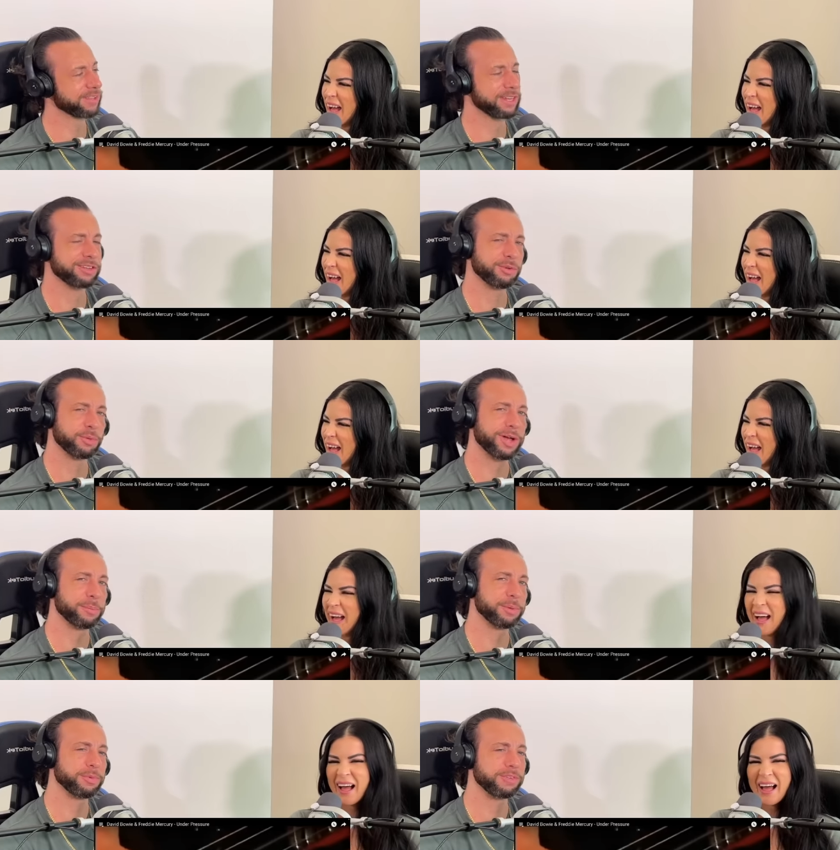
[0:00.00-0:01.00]
Speaker 1: really fit in too
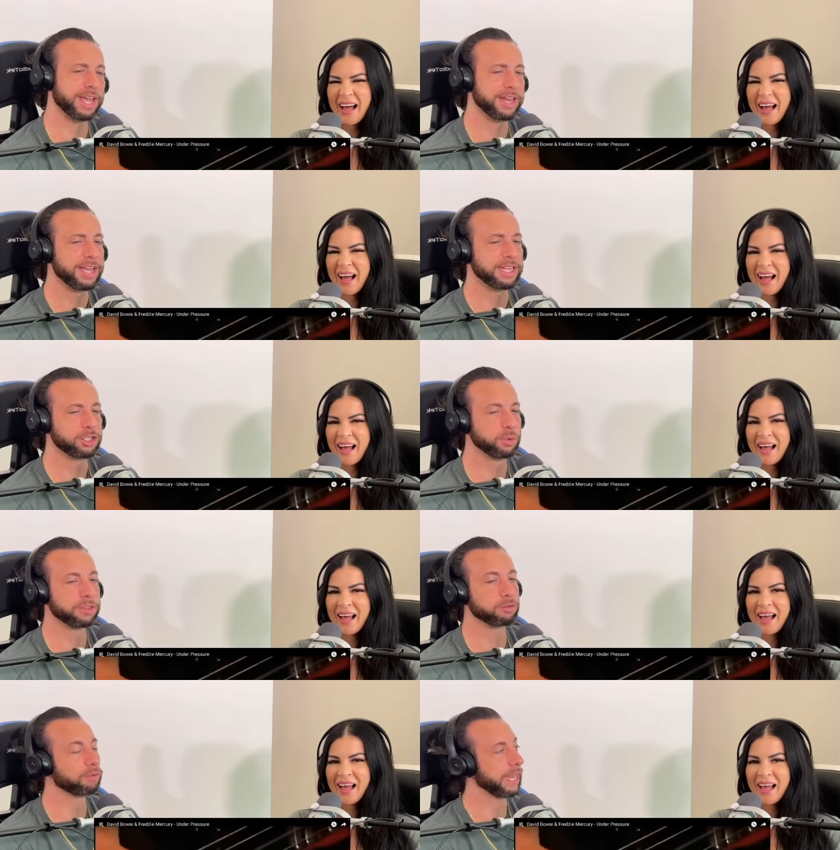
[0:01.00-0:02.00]
well. But we've got two
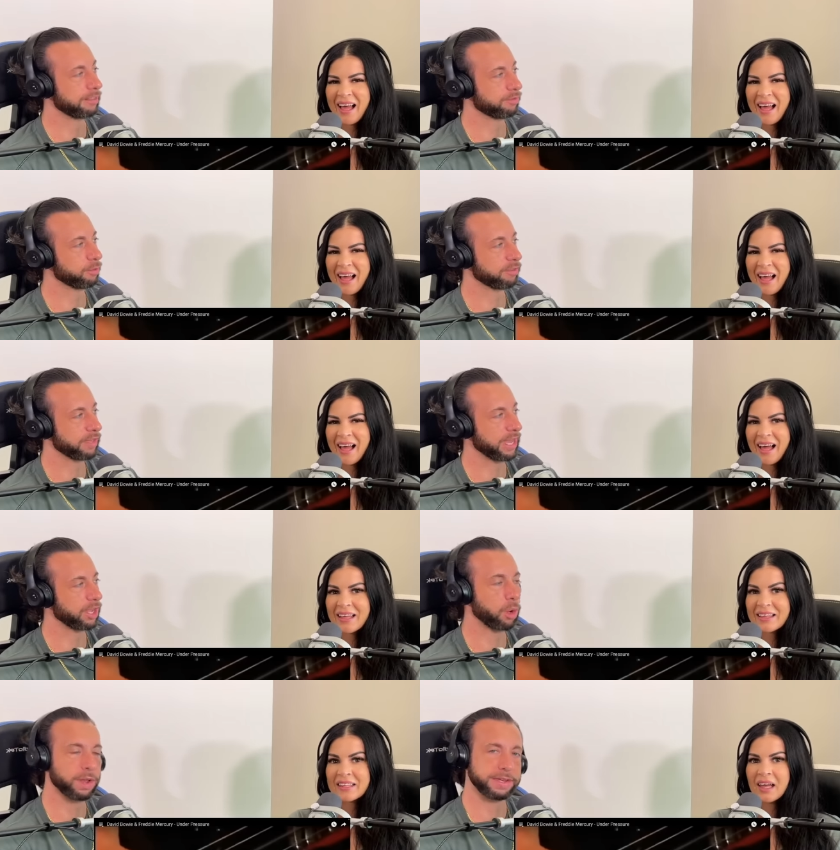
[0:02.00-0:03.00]
of the greats, we'll
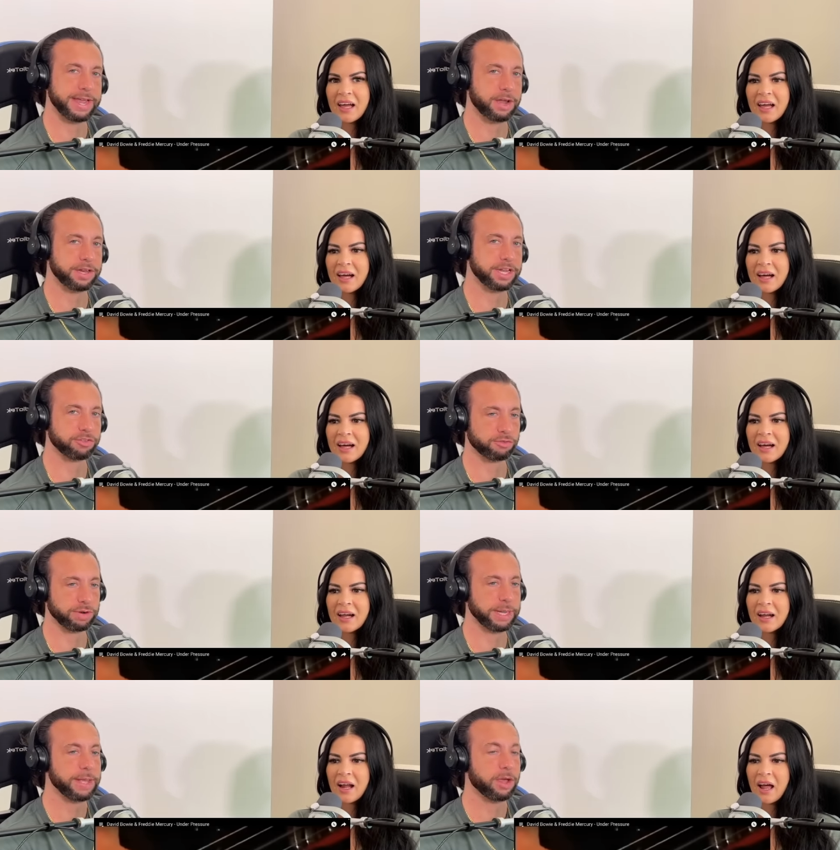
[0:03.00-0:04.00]
say, going yeah. down in
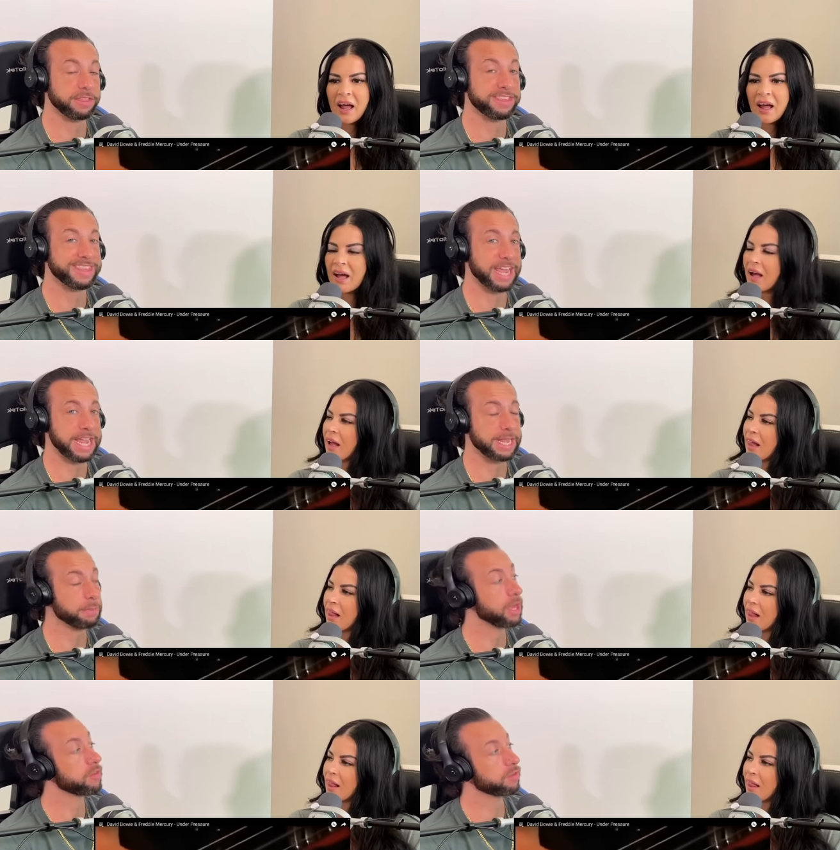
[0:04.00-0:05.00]
history on the
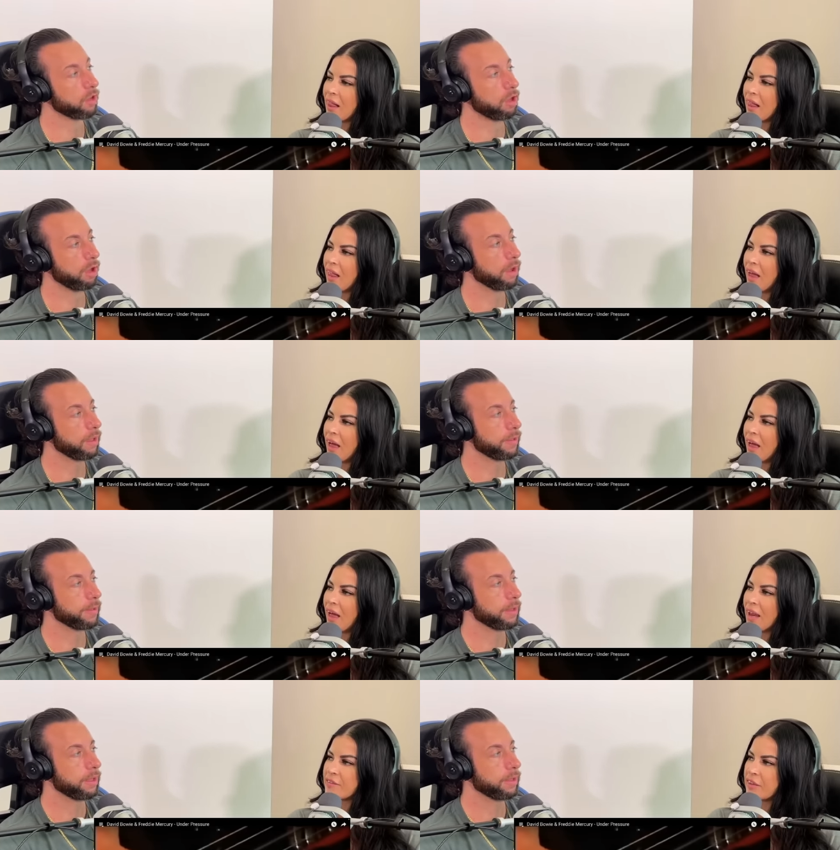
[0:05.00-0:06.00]
same song
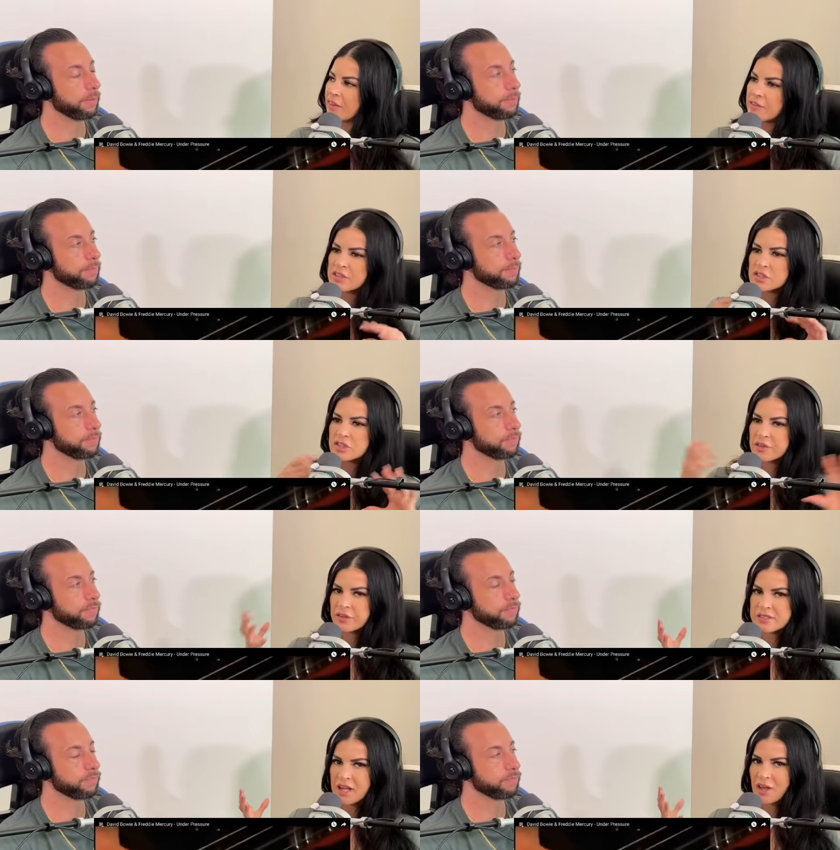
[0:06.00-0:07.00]
Speaker 2: and I feel like they have such
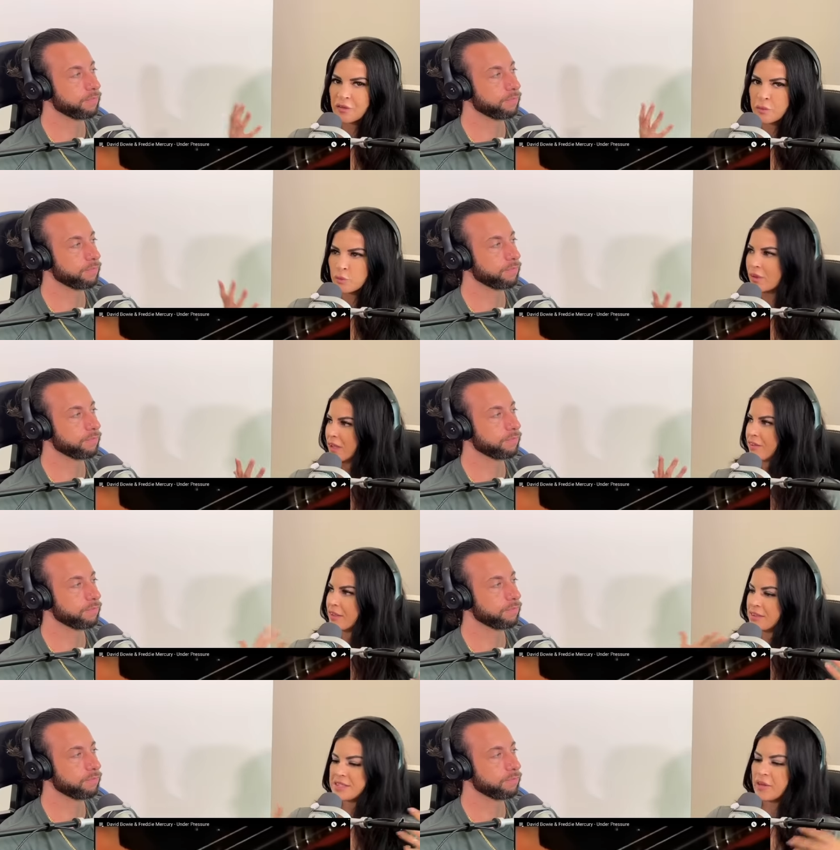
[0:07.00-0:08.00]
different styles, so I'm really
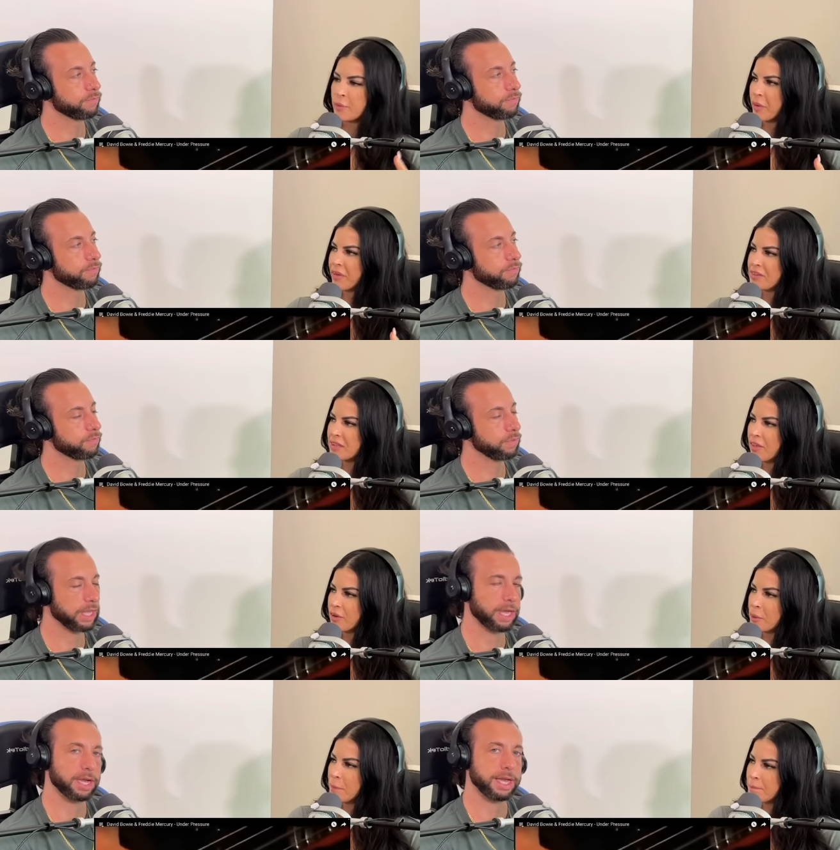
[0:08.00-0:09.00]
excited to see how they bring that
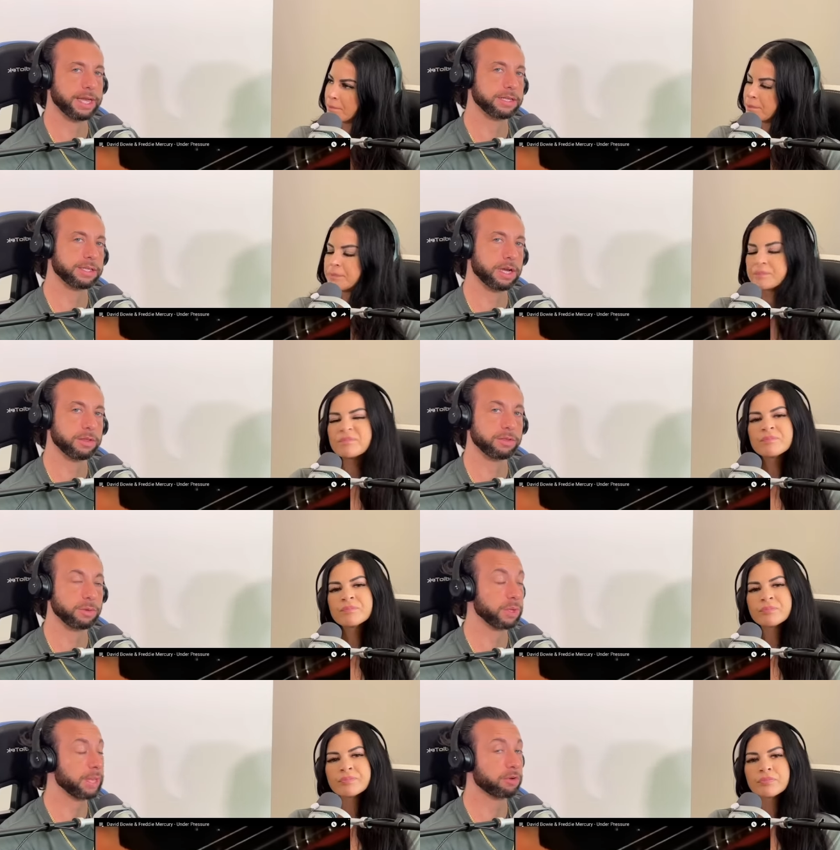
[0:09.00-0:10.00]
together. Yeah,
Speaker 1: and uh,
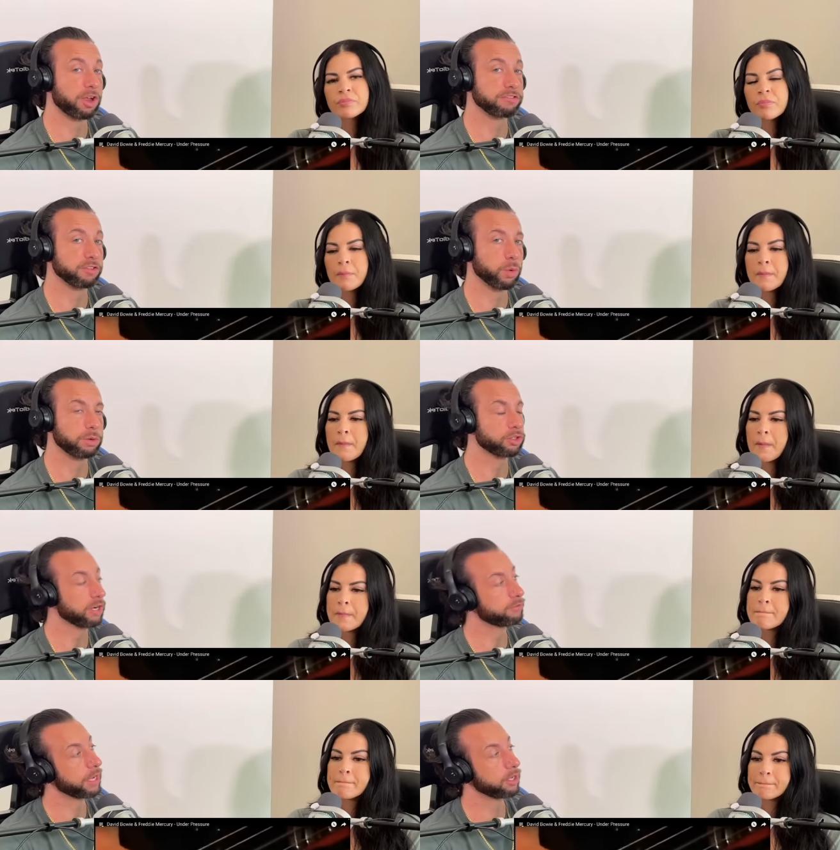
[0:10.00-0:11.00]
we came across this one
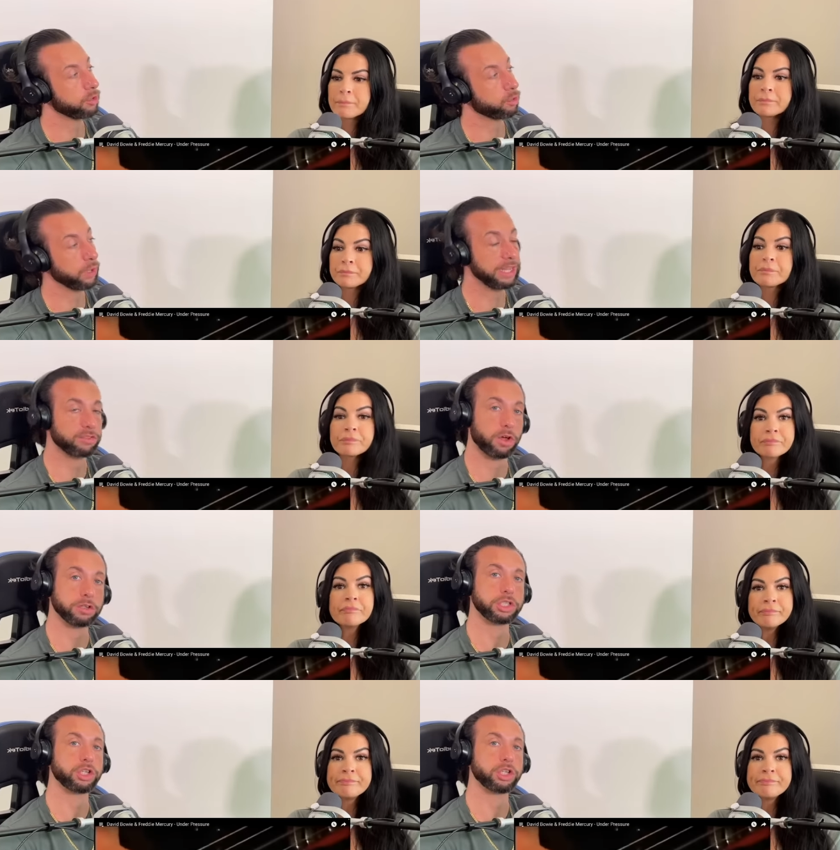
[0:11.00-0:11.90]
trying to find a new Queen song